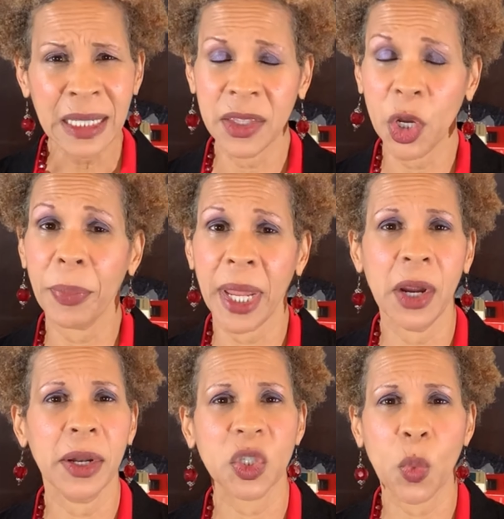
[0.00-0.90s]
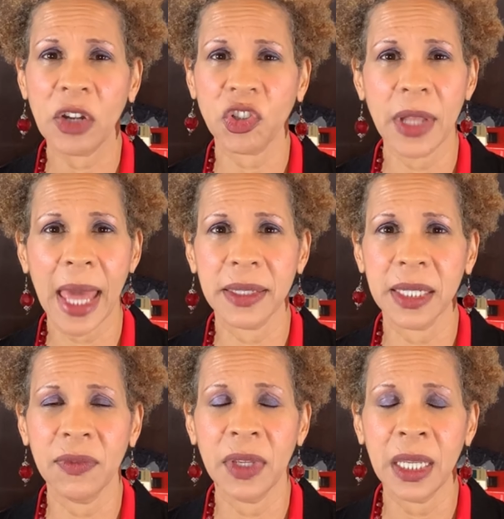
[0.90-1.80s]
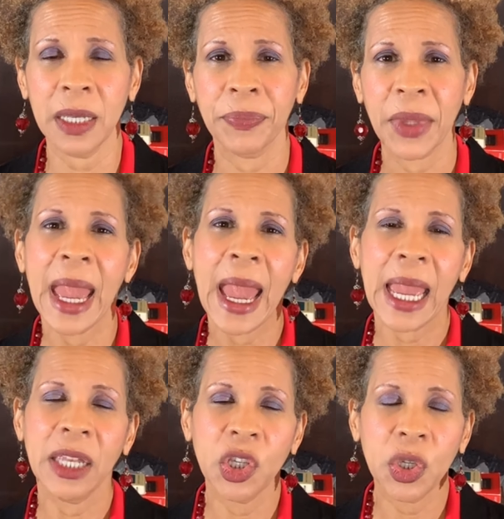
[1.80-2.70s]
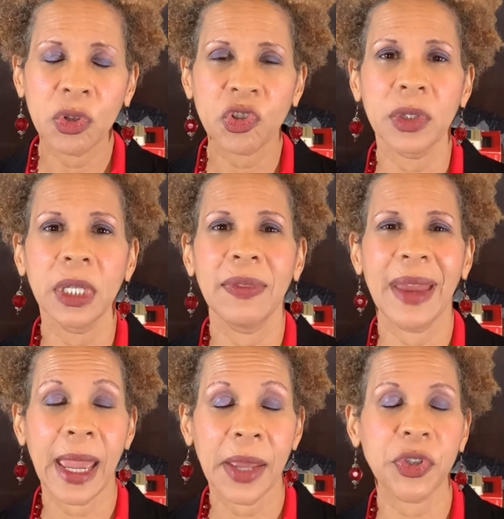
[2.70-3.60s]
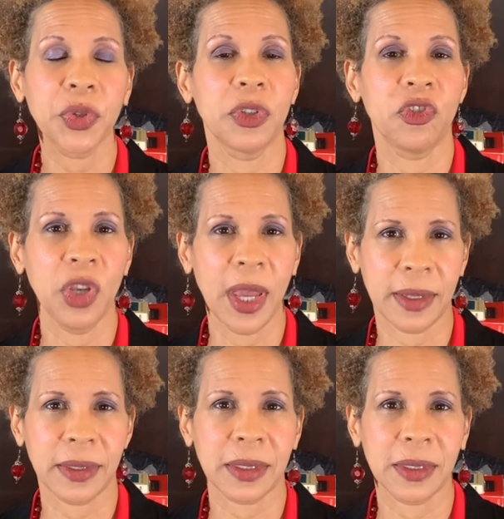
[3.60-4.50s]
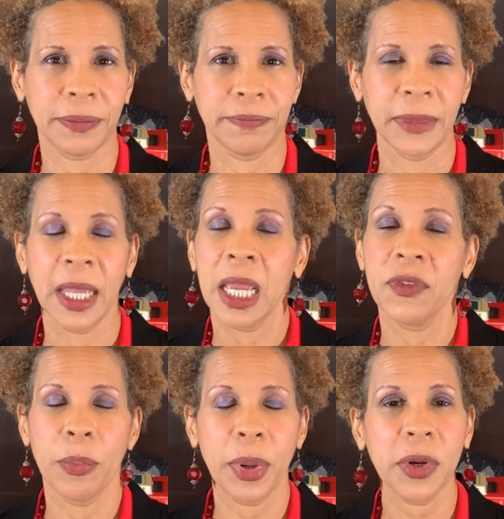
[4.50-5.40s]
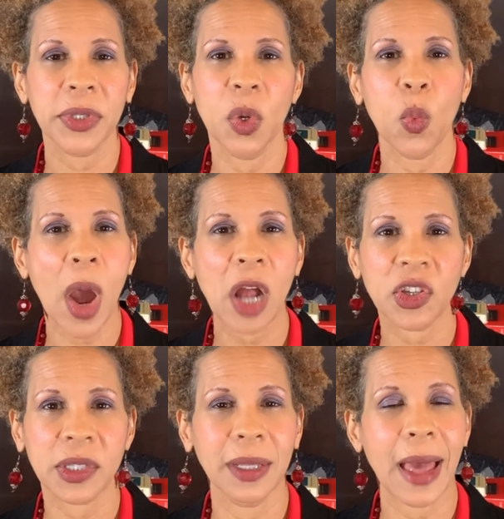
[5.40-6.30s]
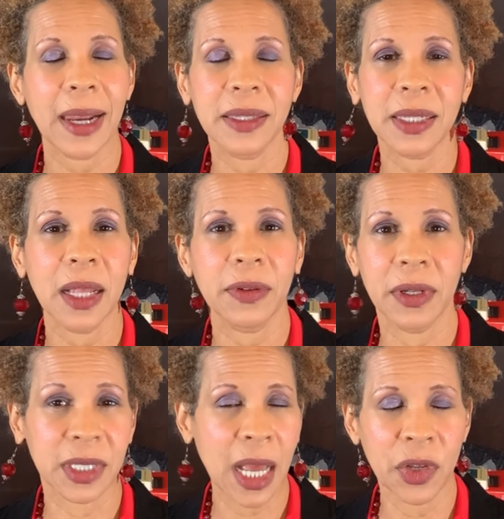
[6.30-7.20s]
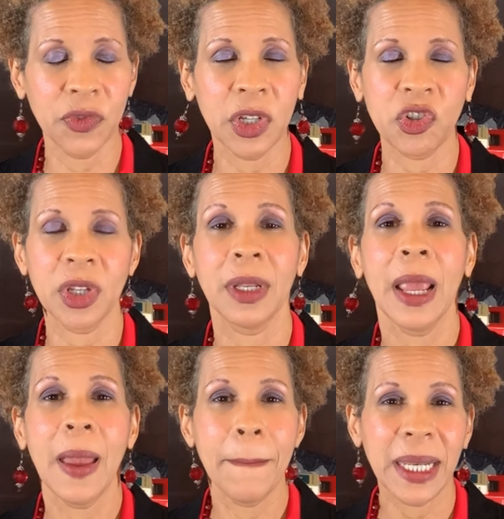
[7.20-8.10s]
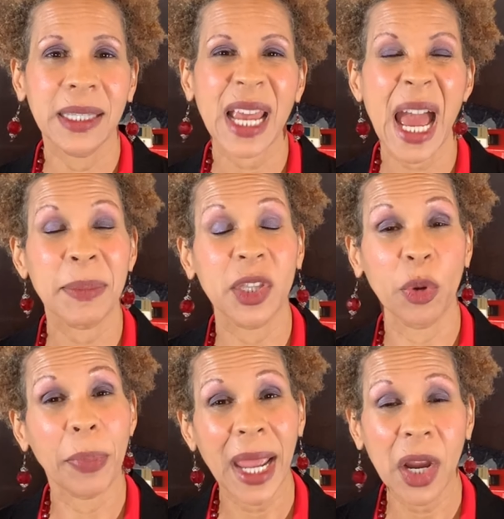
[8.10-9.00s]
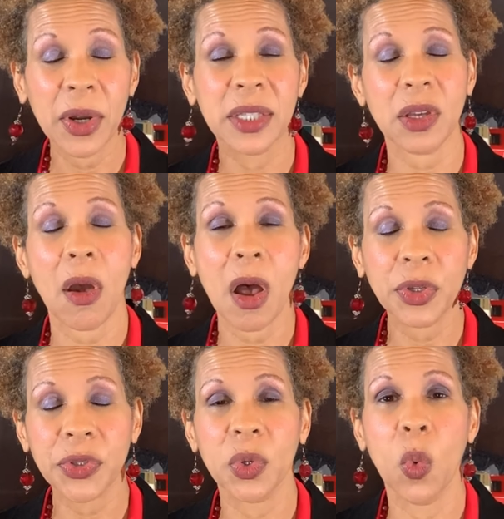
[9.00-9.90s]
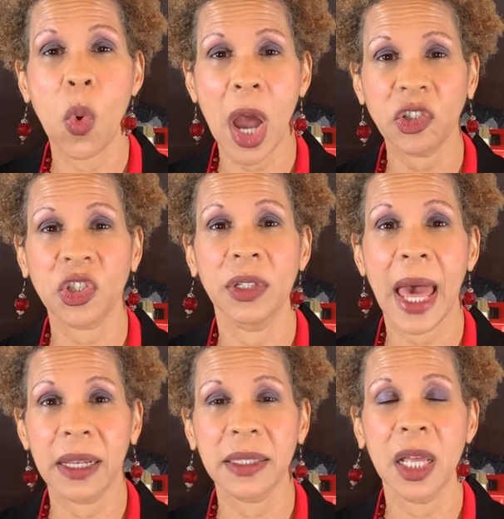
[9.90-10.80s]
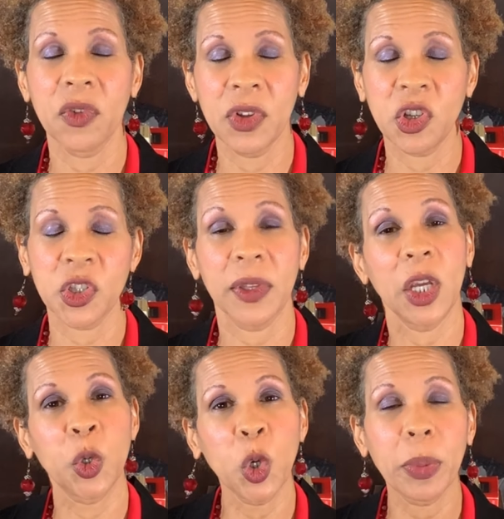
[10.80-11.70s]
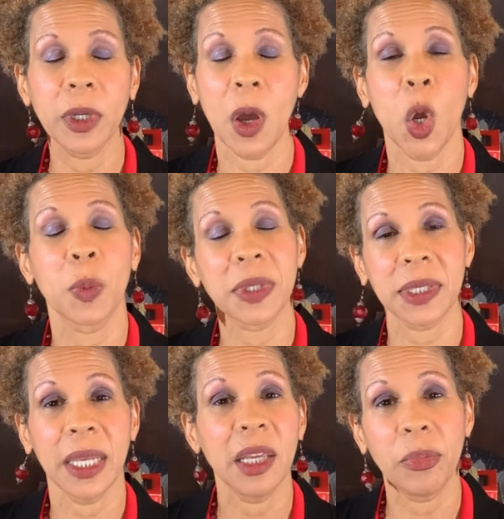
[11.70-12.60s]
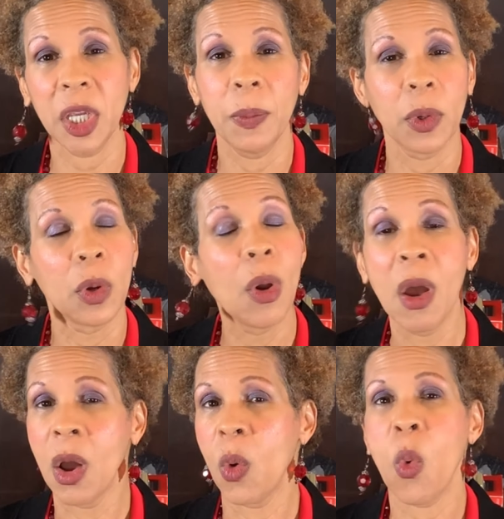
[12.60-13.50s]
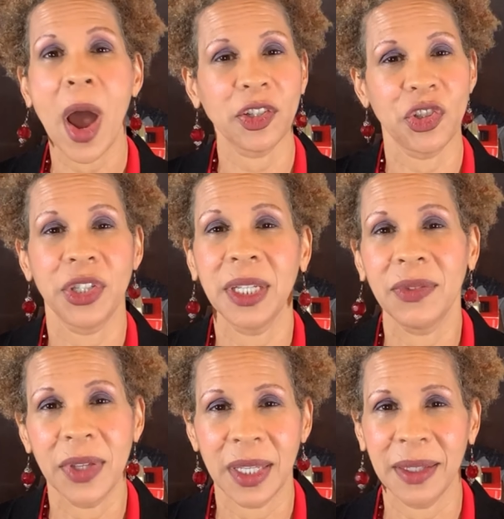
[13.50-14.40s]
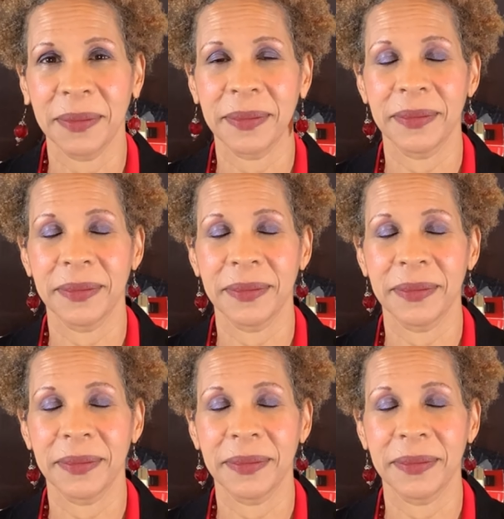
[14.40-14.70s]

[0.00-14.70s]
Did their parents watch a lot of TV? And usually the answer is yes. If a person watches a lot of television, many times their parents also watched a lot of television. So they grew up in homes seeing people watch TV.